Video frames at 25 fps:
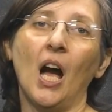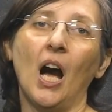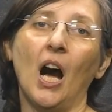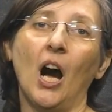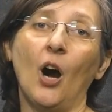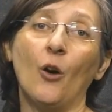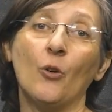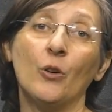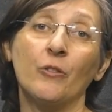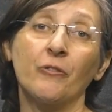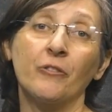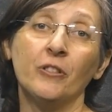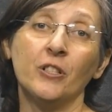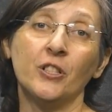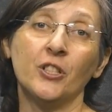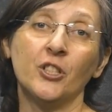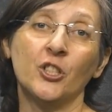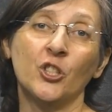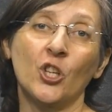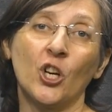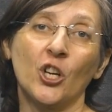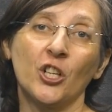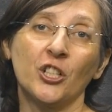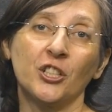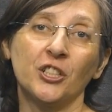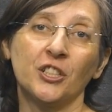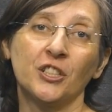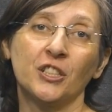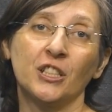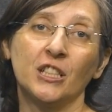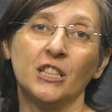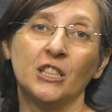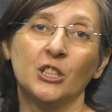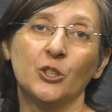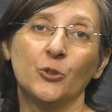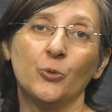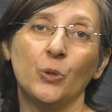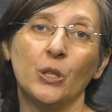Our first choice
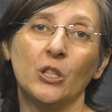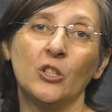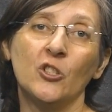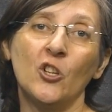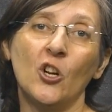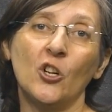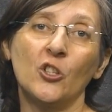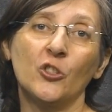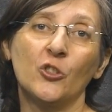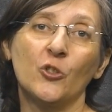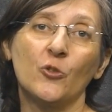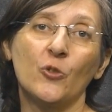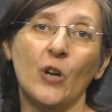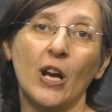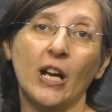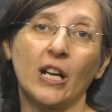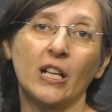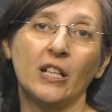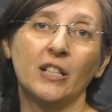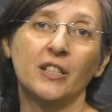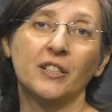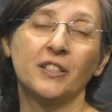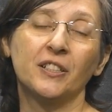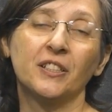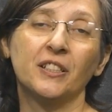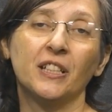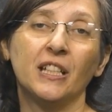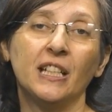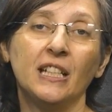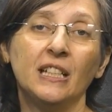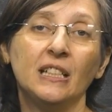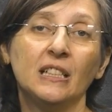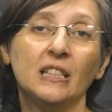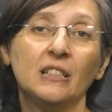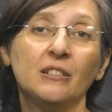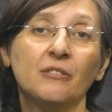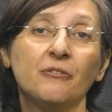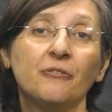is to ignore the record
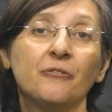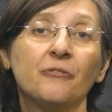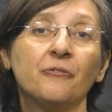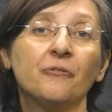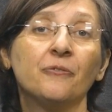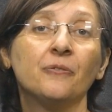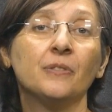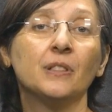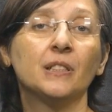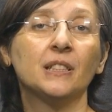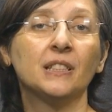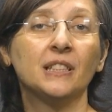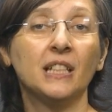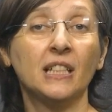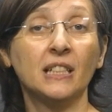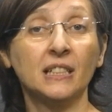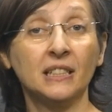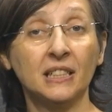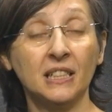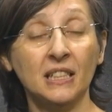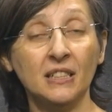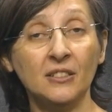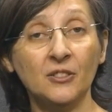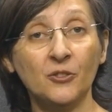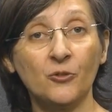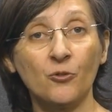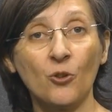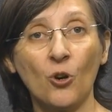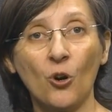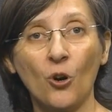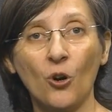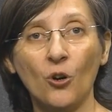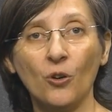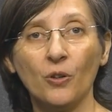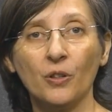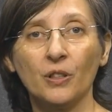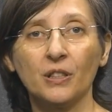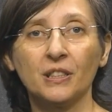in the 16th
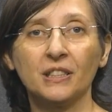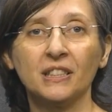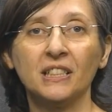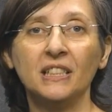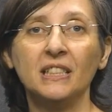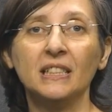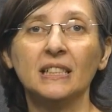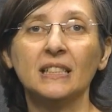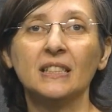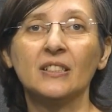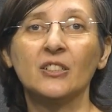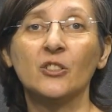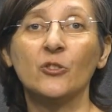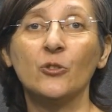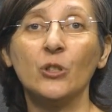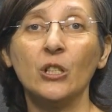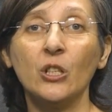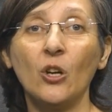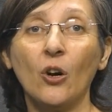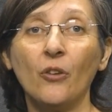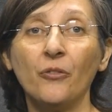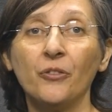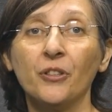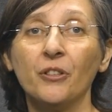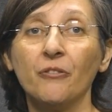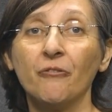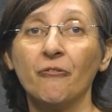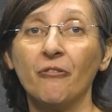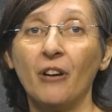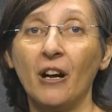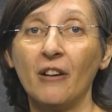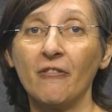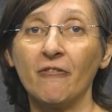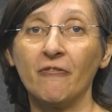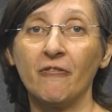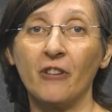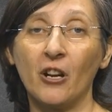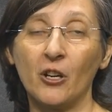row, since 3 of the
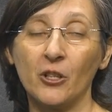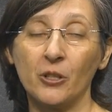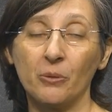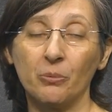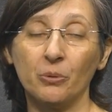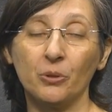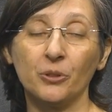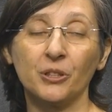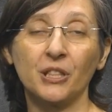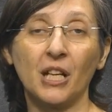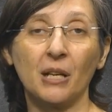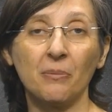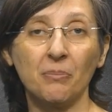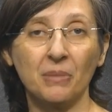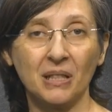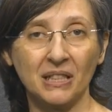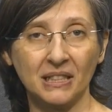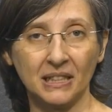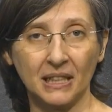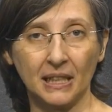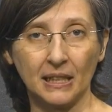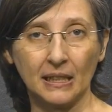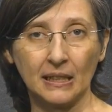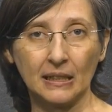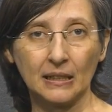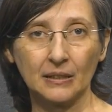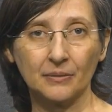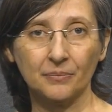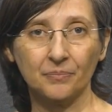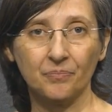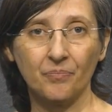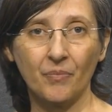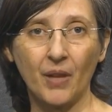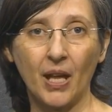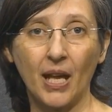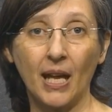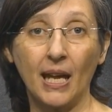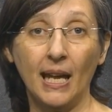5 variables are missing,
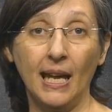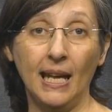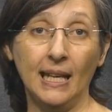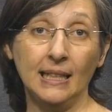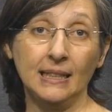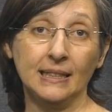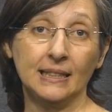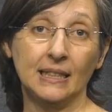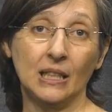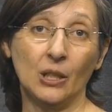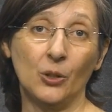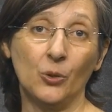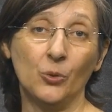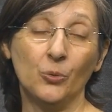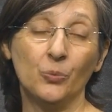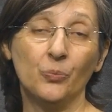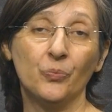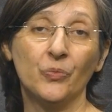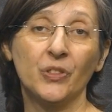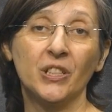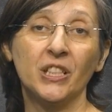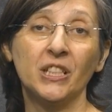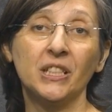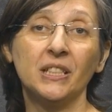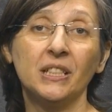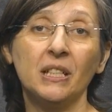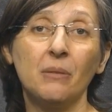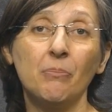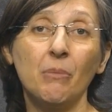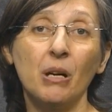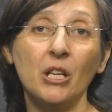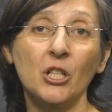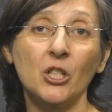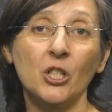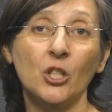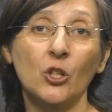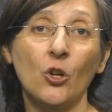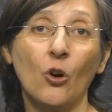and so the
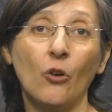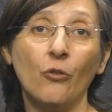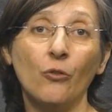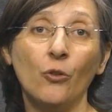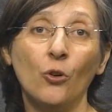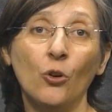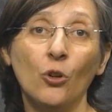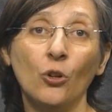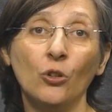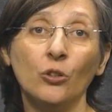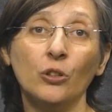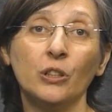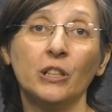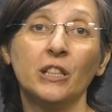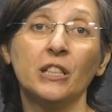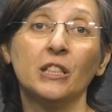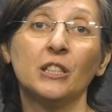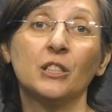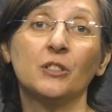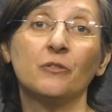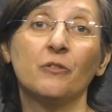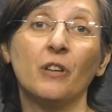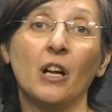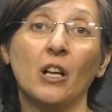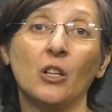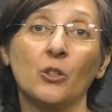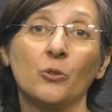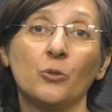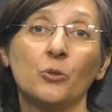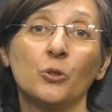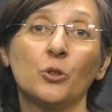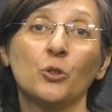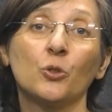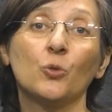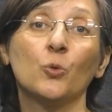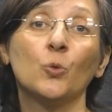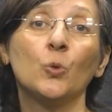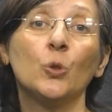estimation of all its
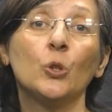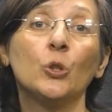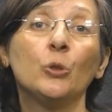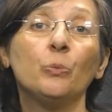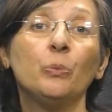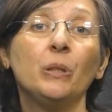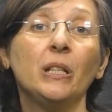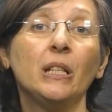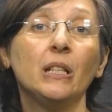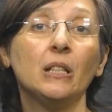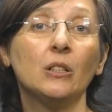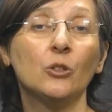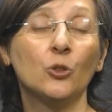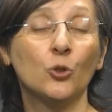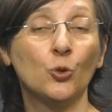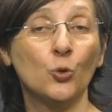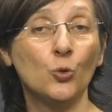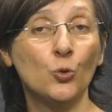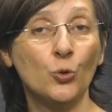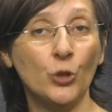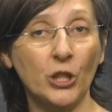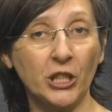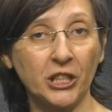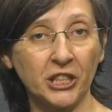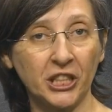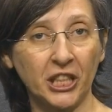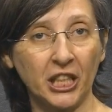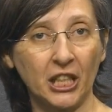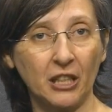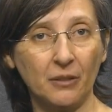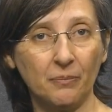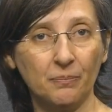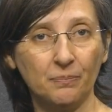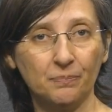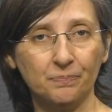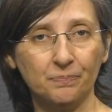values would be too risky.